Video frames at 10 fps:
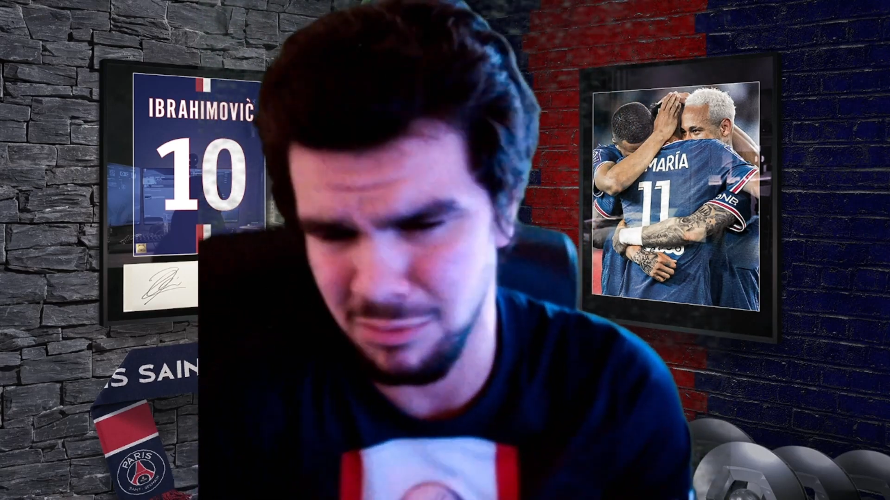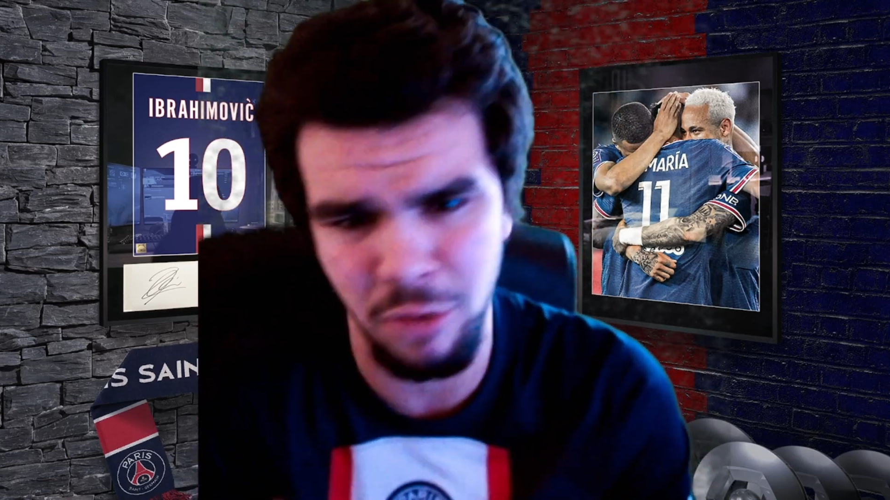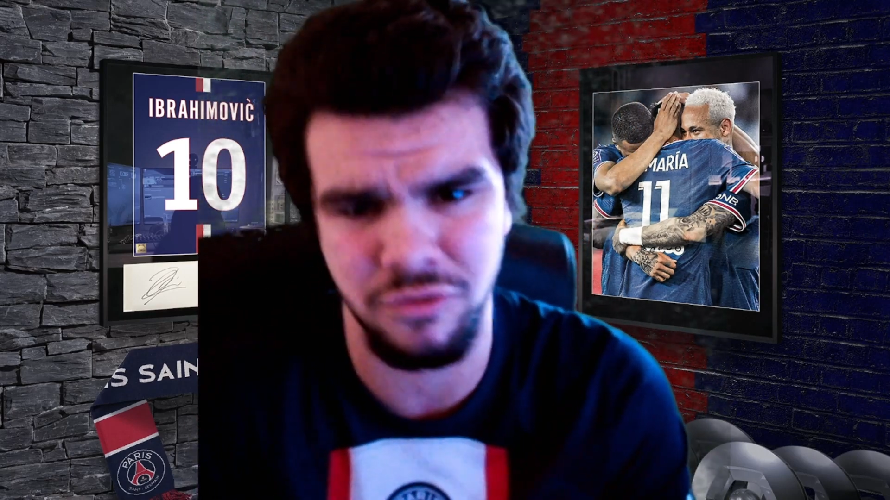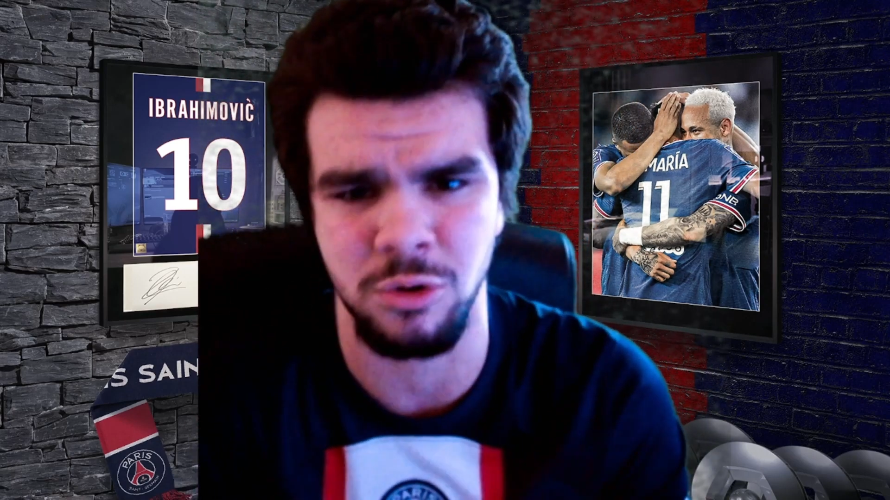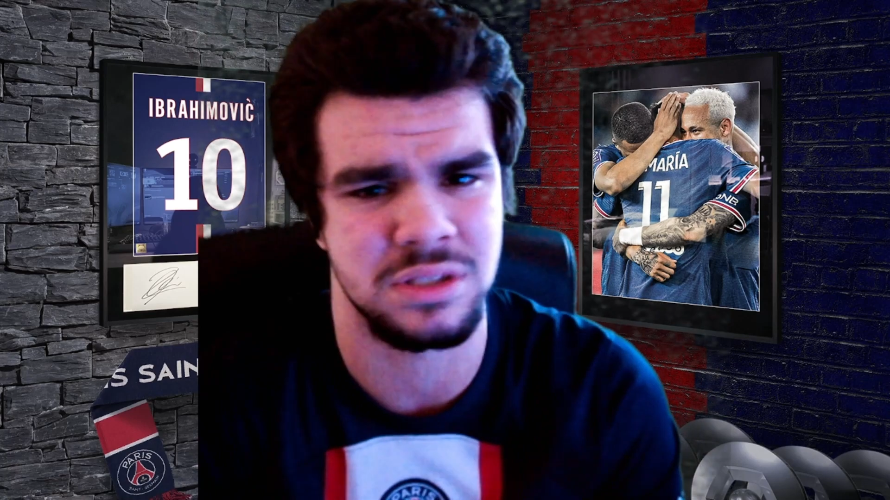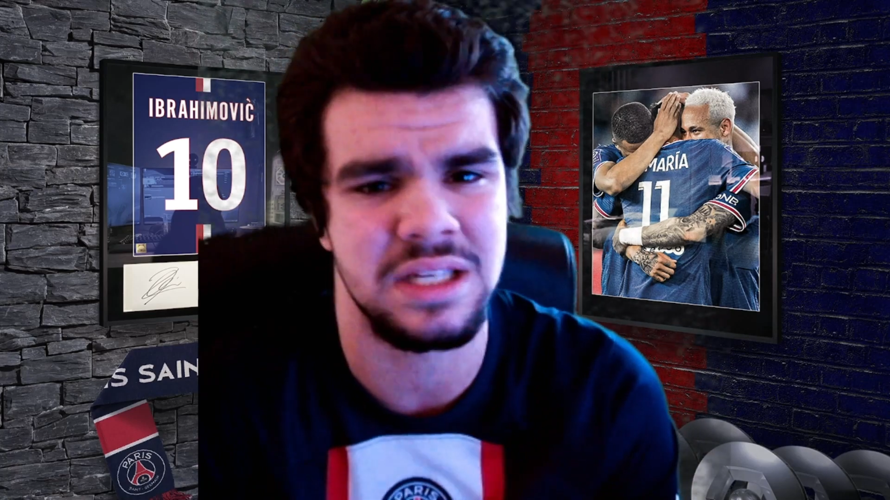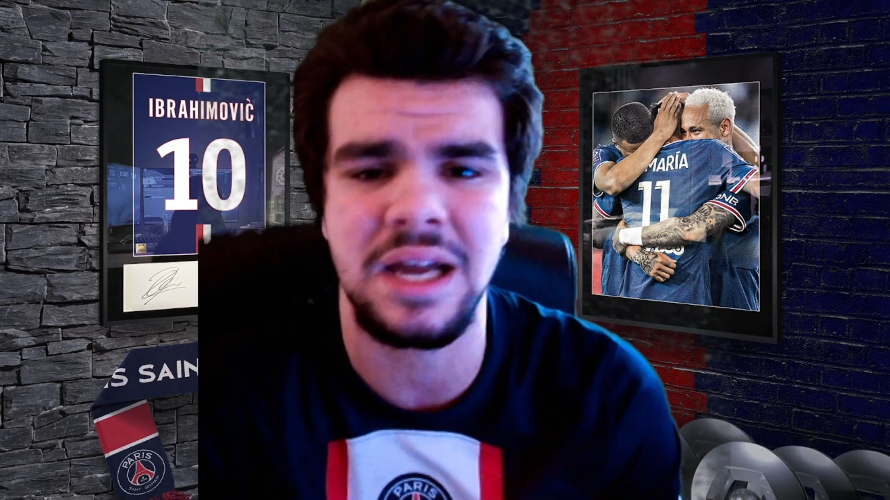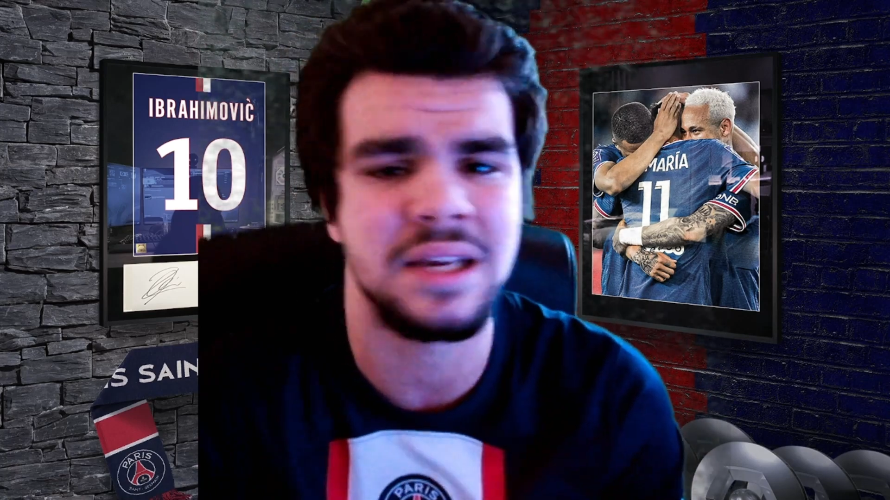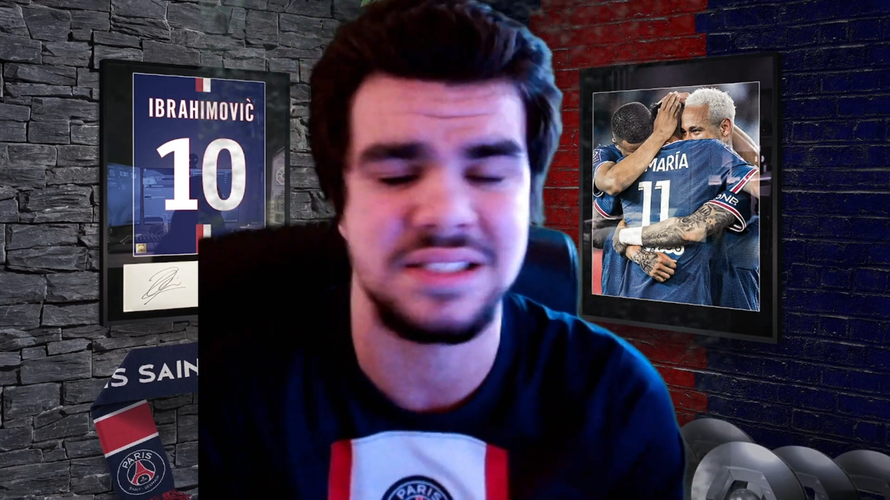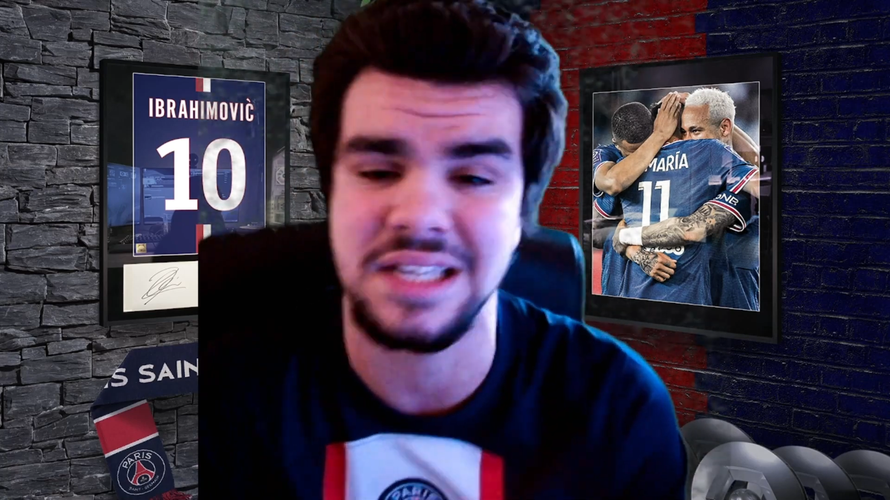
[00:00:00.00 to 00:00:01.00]
Of course, they're
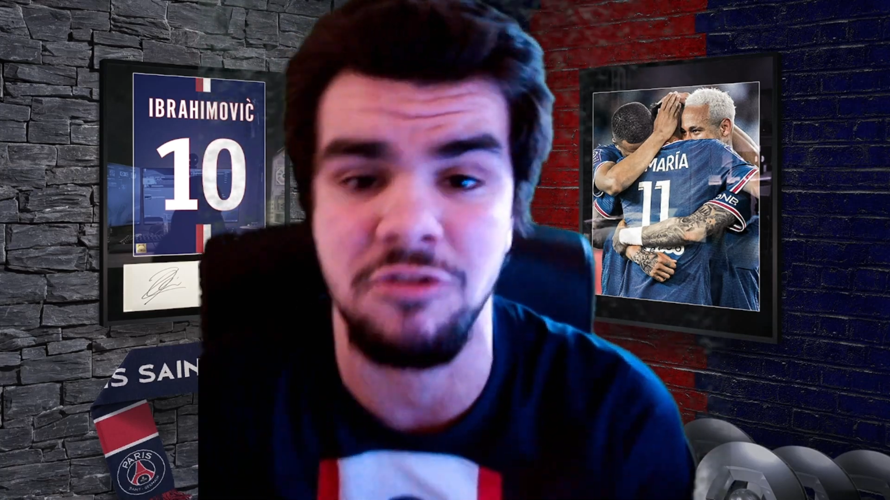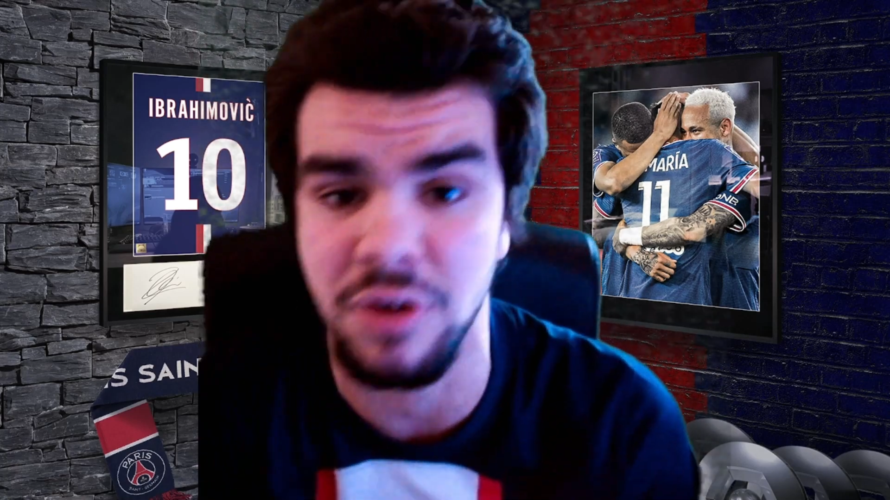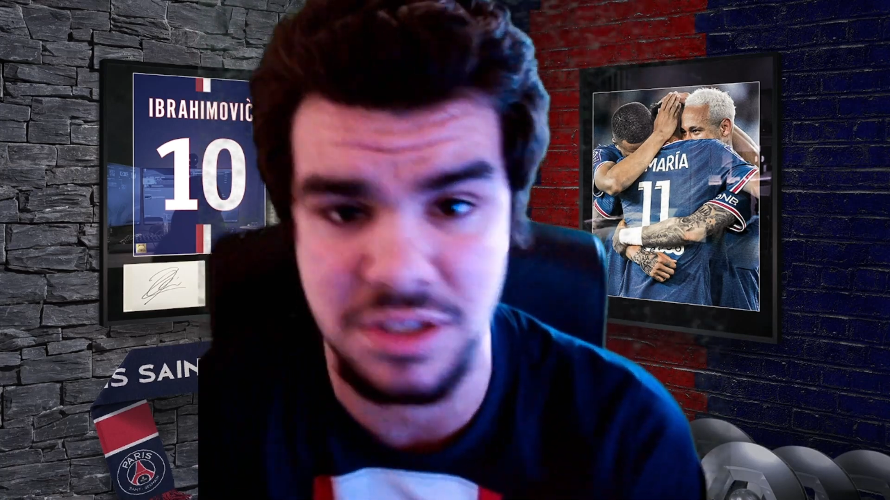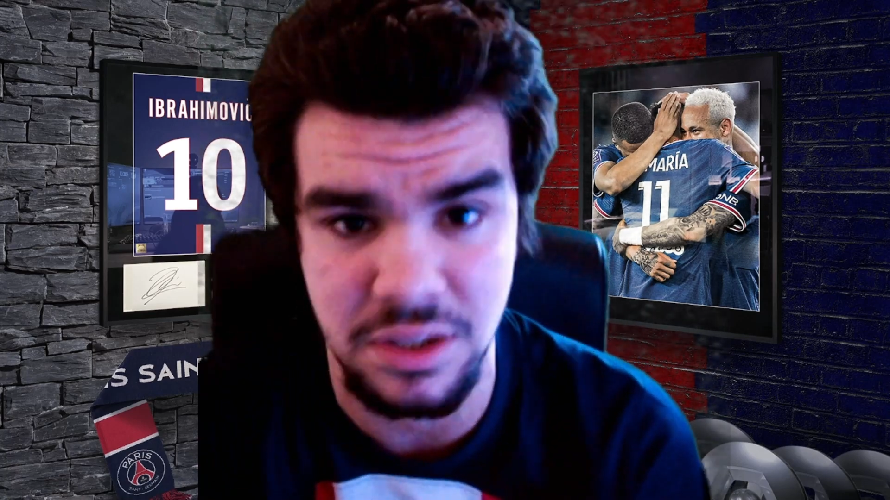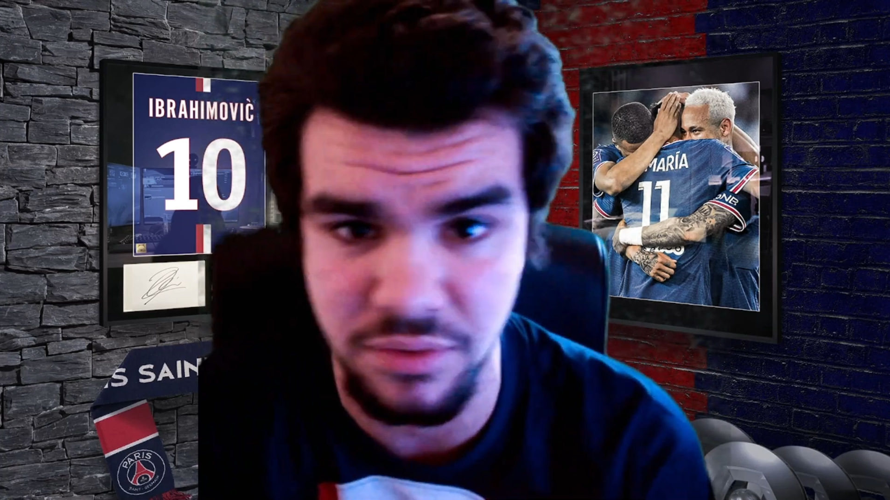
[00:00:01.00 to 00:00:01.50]
gonna say great stuff